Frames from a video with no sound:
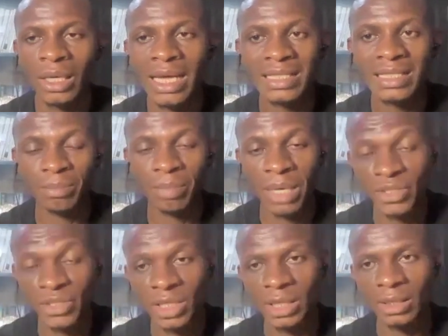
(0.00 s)

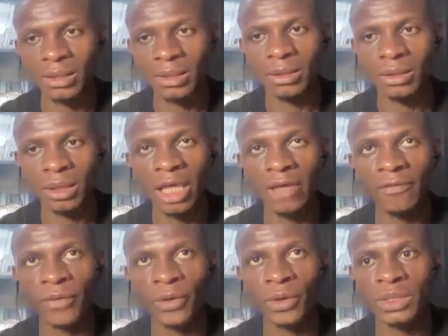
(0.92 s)
especially
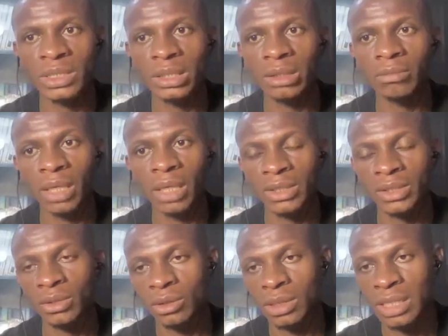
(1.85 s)
if your team is
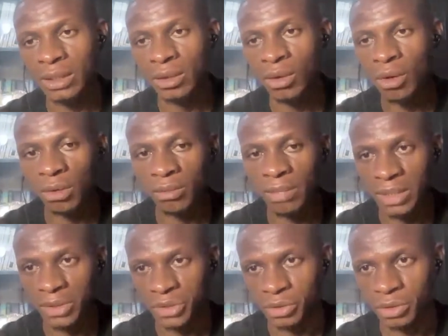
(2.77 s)
not that all
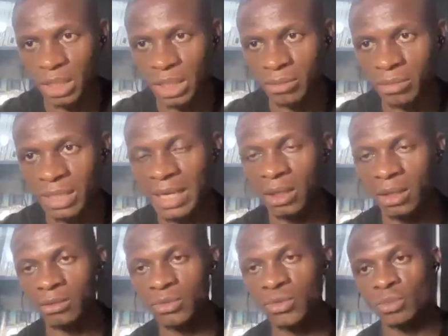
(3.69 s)
much
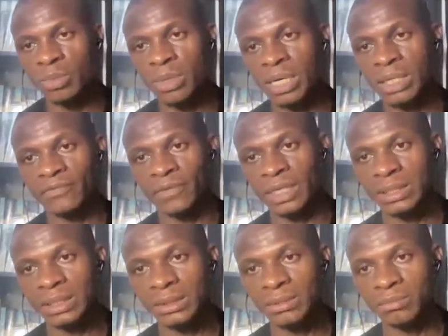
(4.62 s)
like super
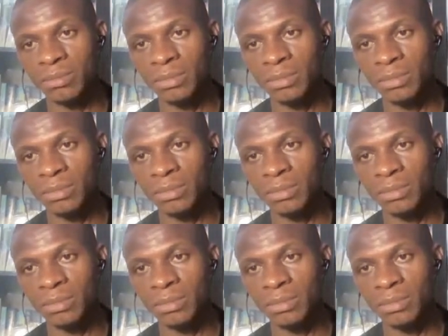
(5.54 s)
advanced